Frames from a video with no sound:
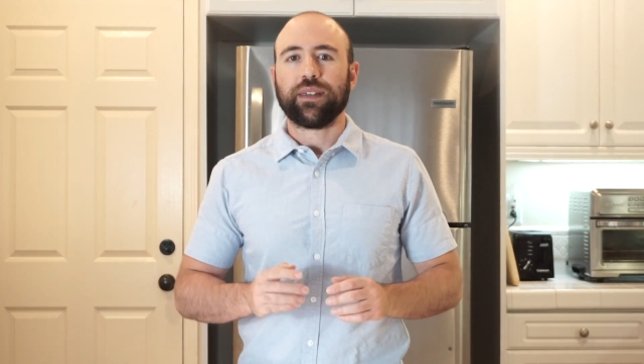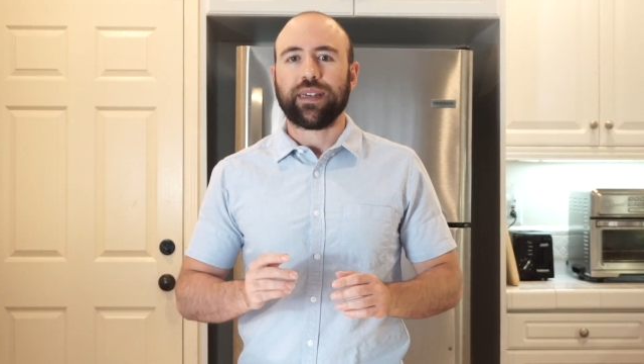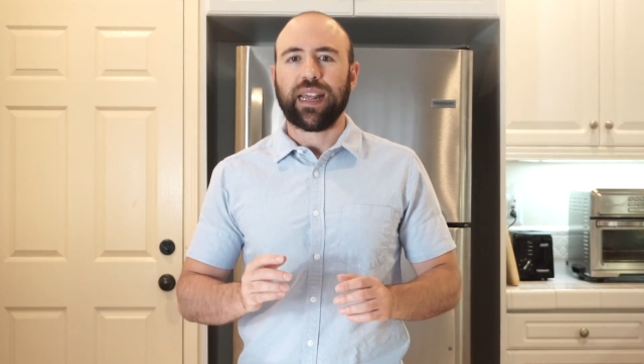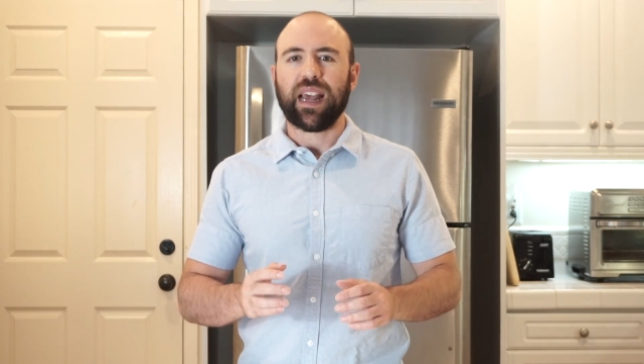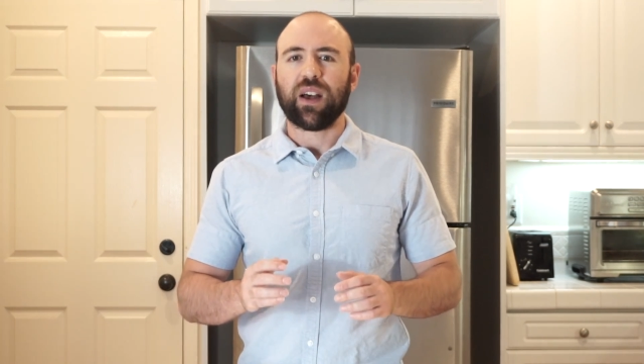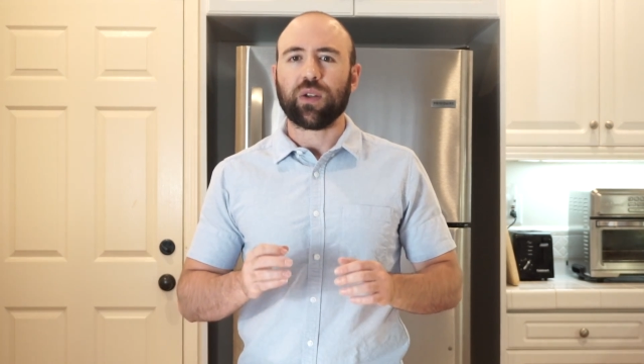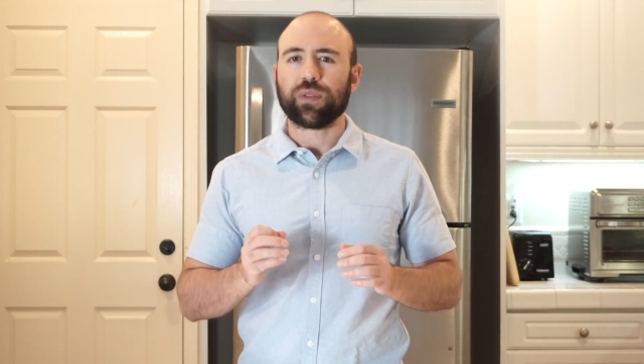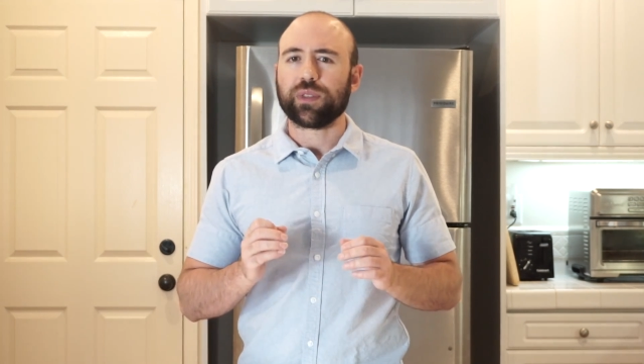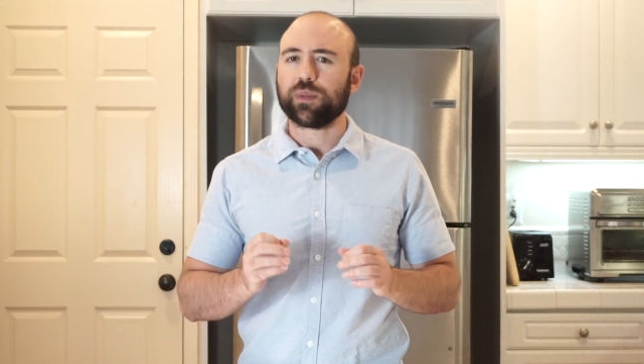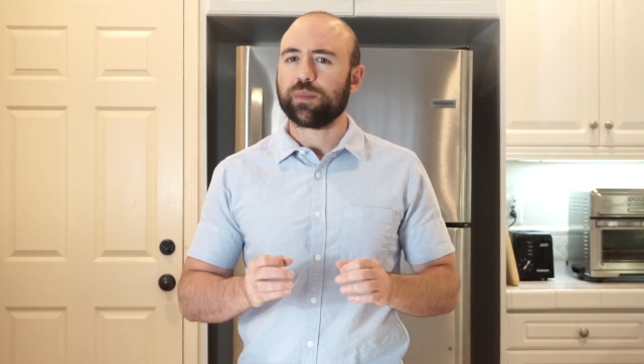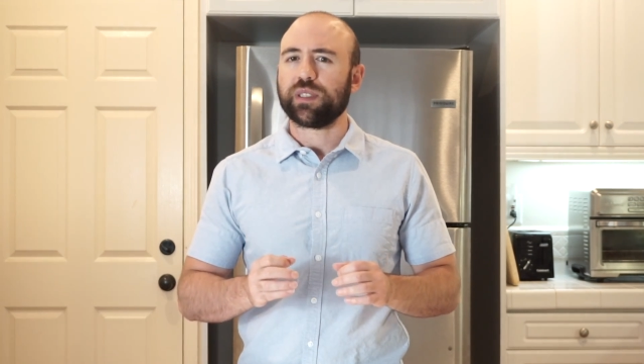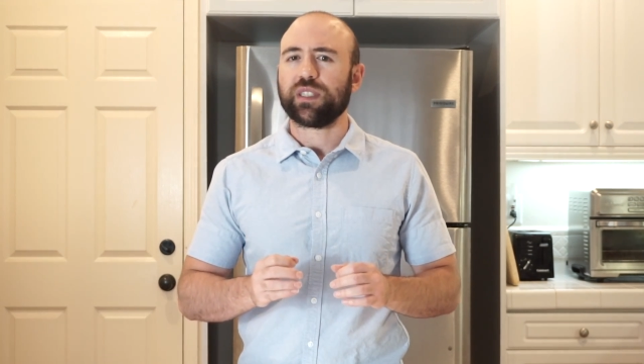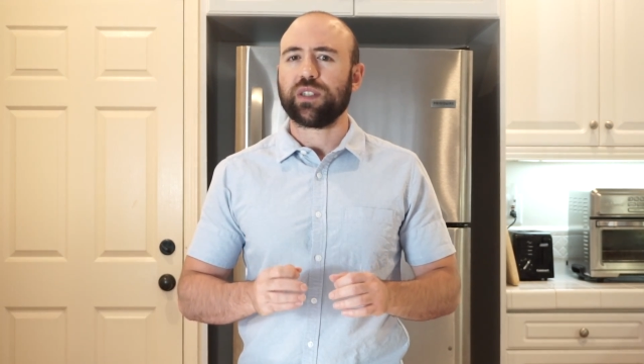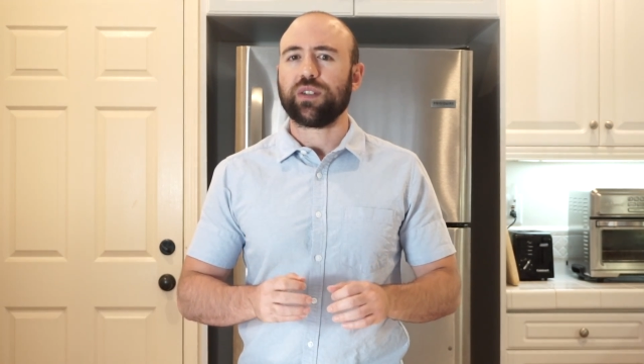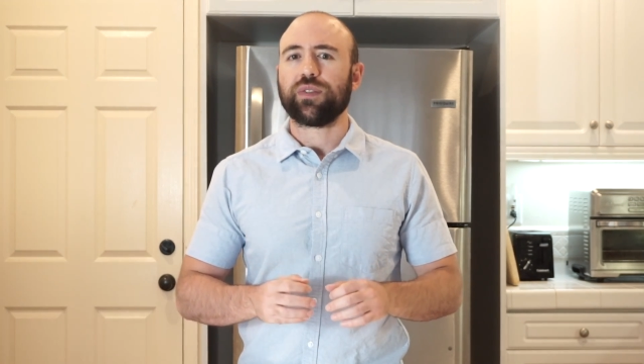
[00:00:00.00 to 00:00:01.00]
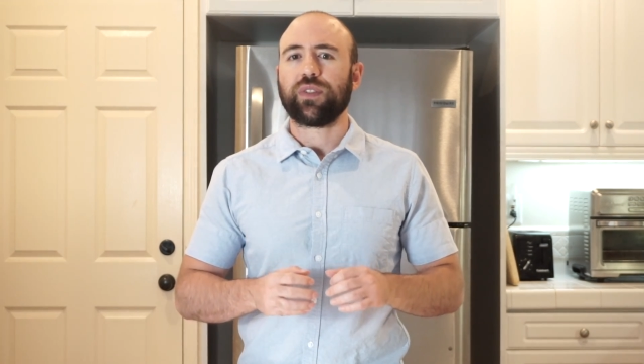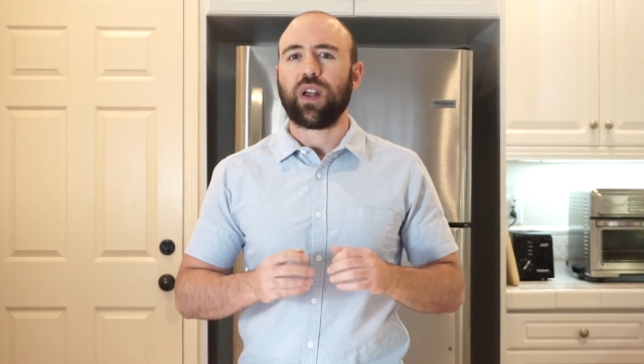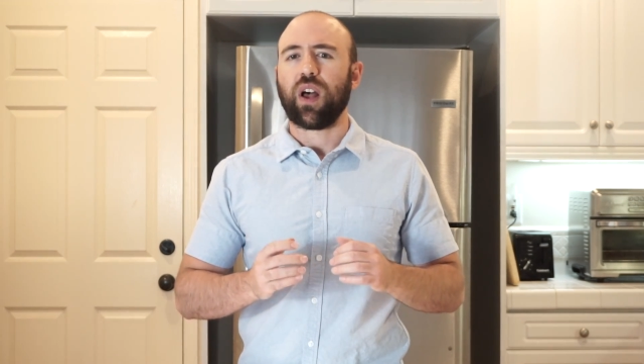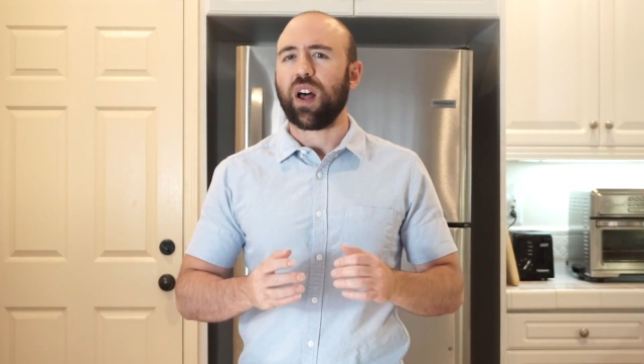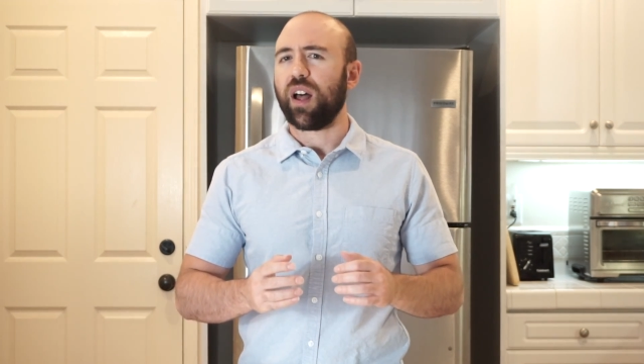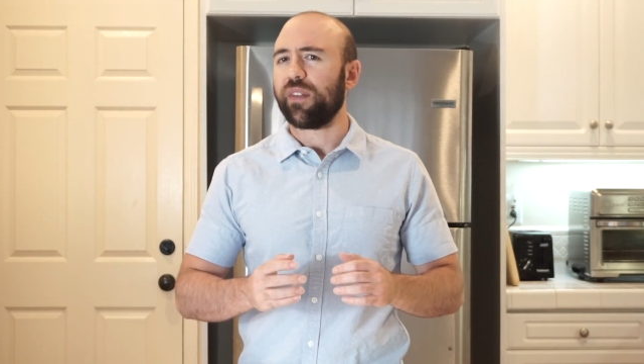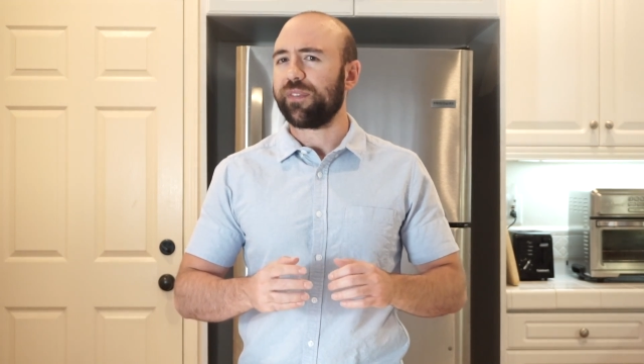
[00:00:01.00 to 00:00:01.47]
tout themselves
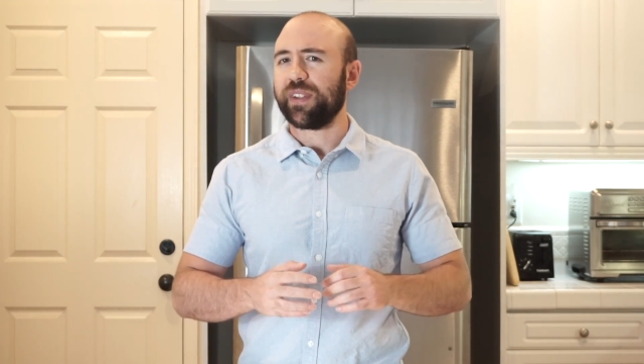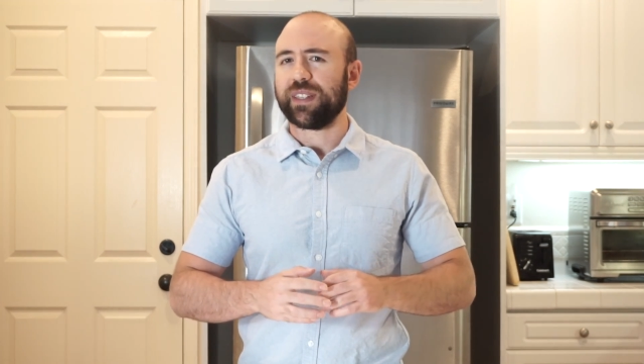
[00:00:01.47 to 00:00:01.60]
off